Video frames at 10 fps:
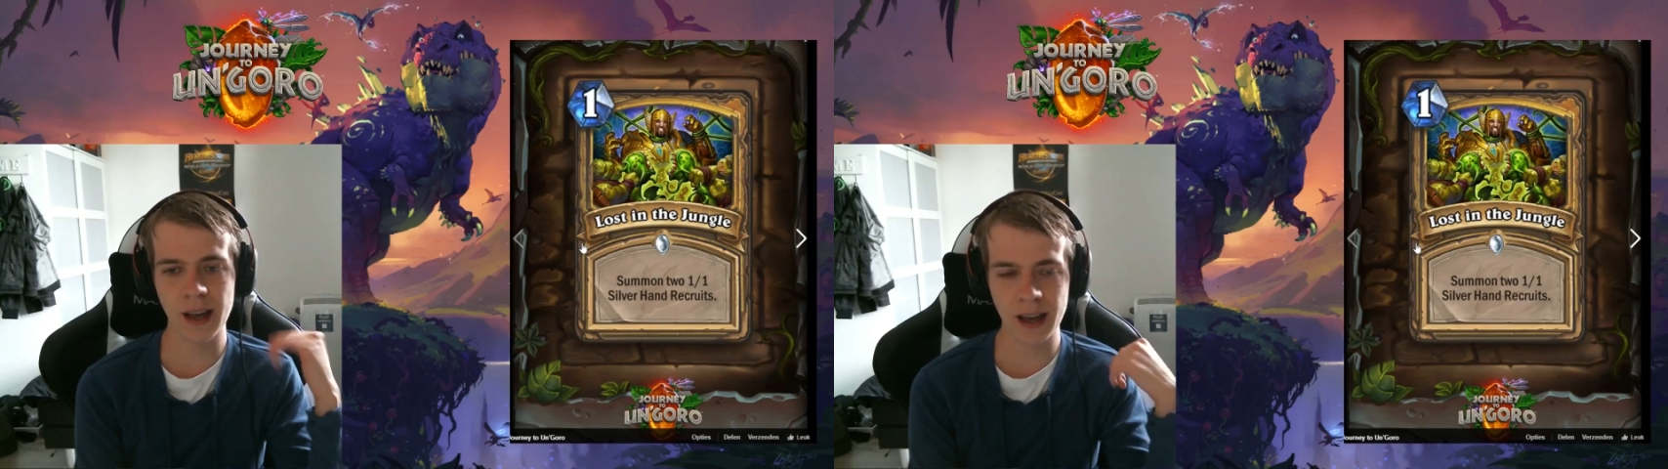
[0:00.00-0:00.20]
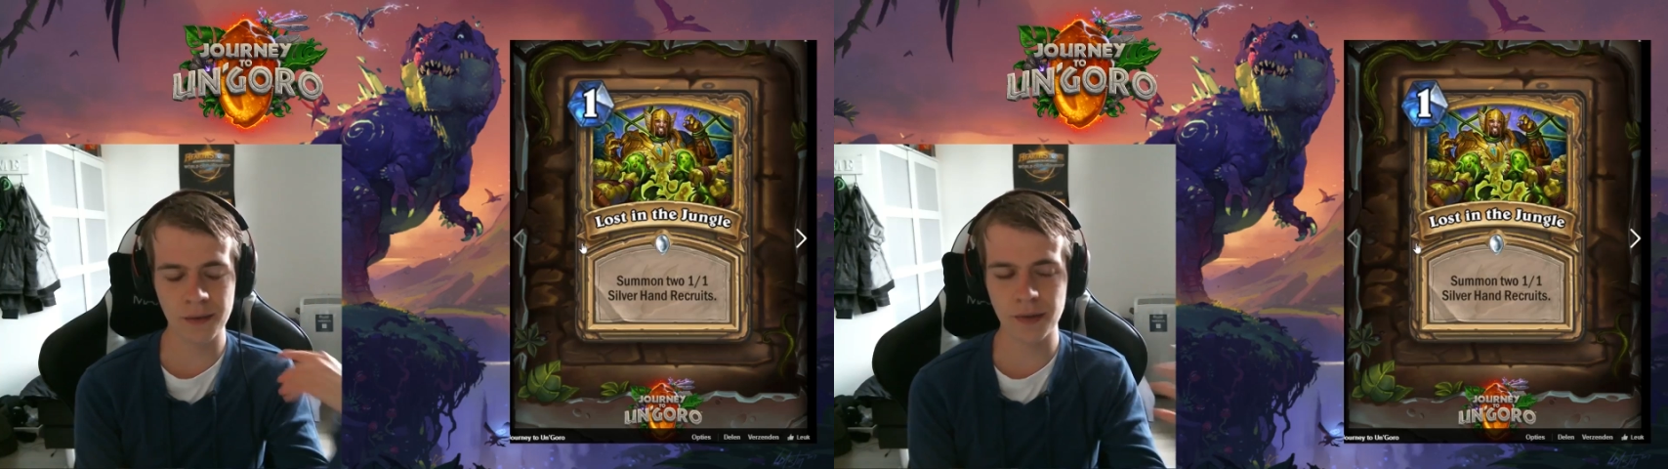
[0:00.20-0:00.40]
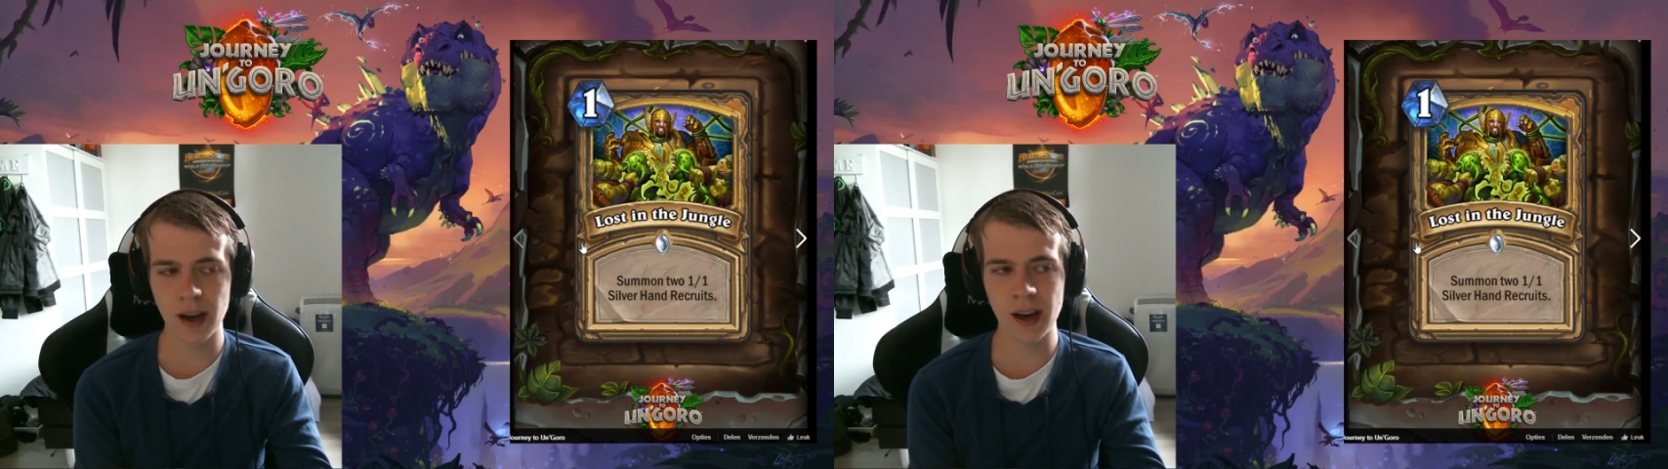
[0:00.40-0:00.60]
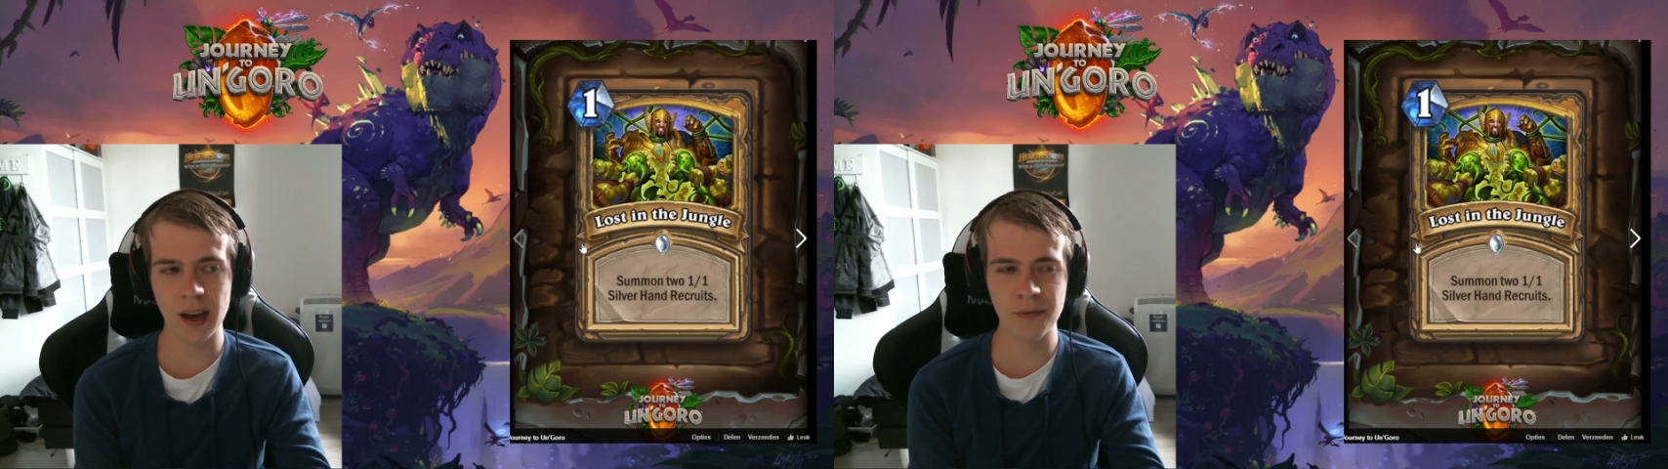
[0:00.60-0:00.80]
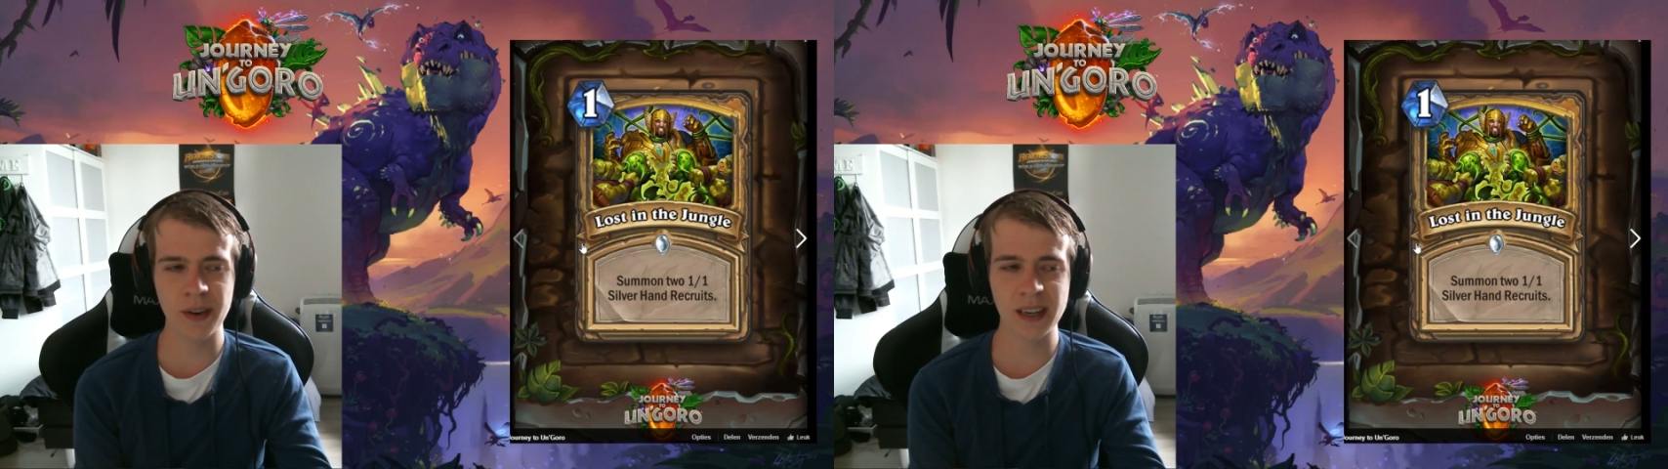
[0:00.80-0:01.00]

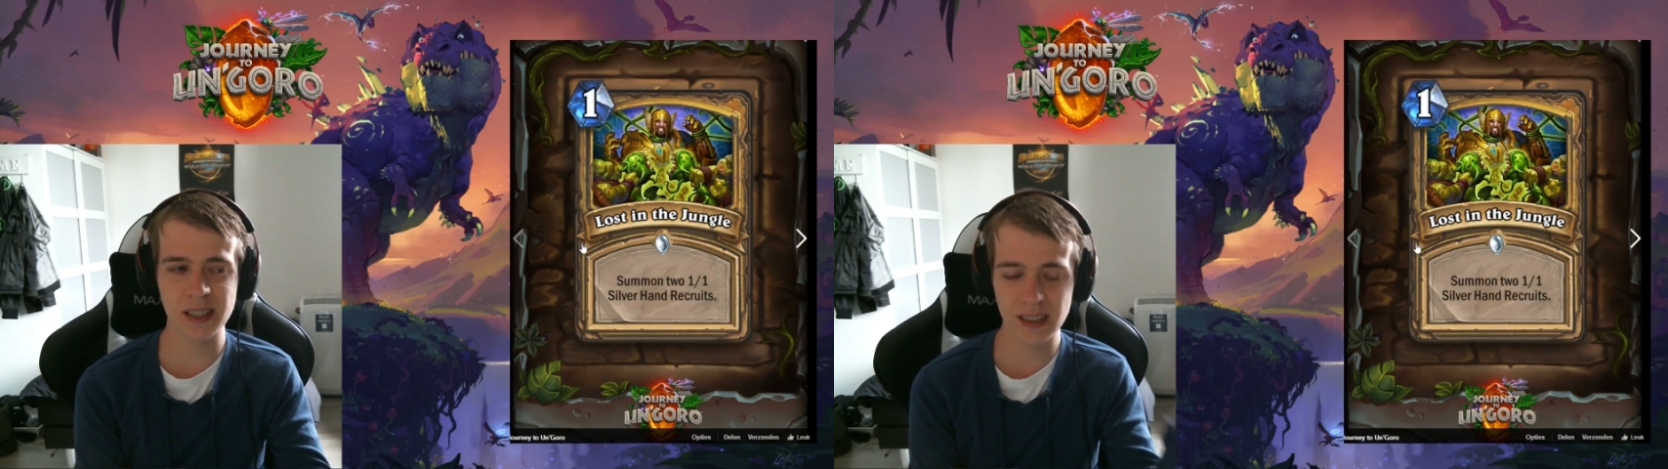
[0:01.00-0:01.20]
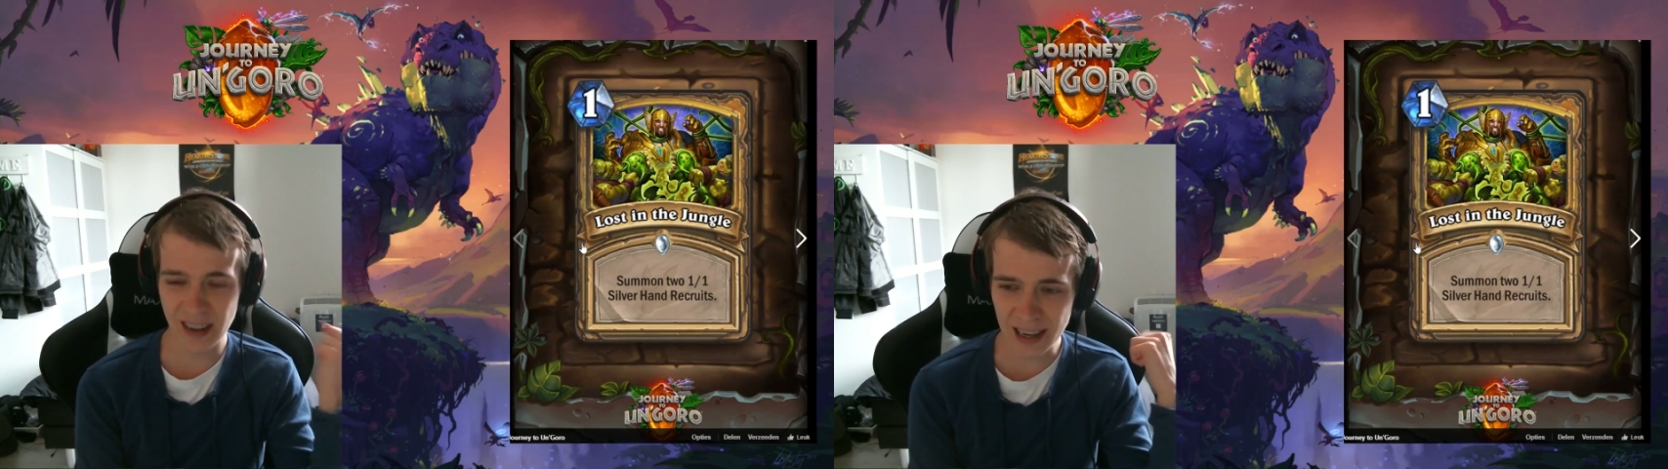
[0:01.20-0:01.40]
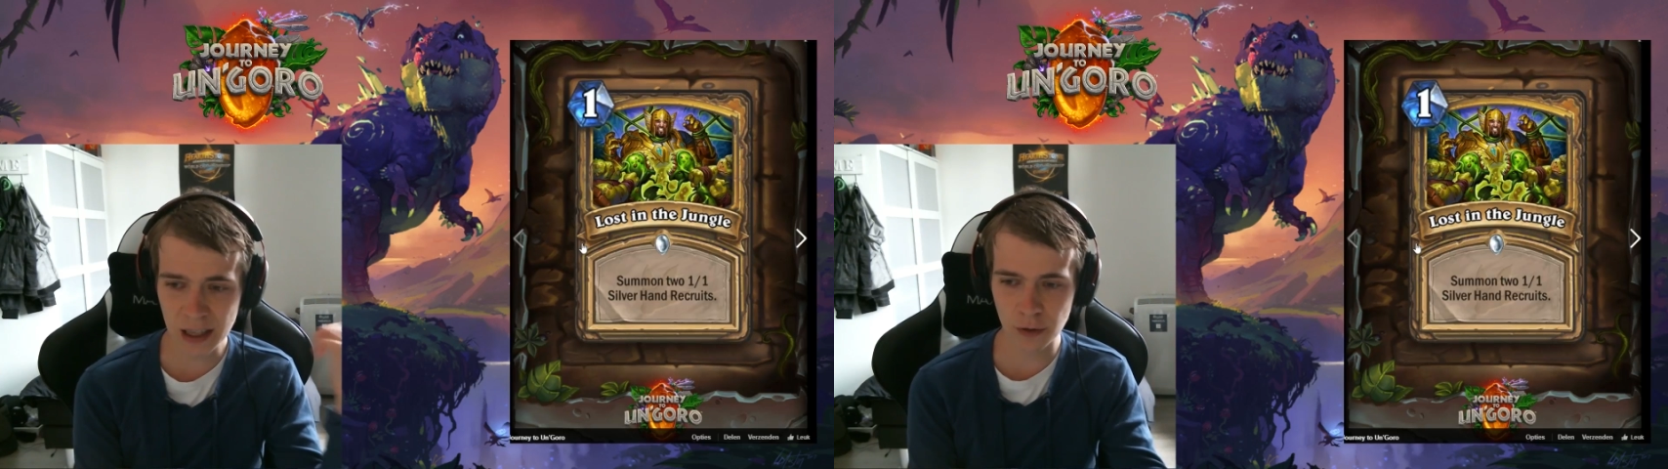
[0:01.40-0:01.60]
effects like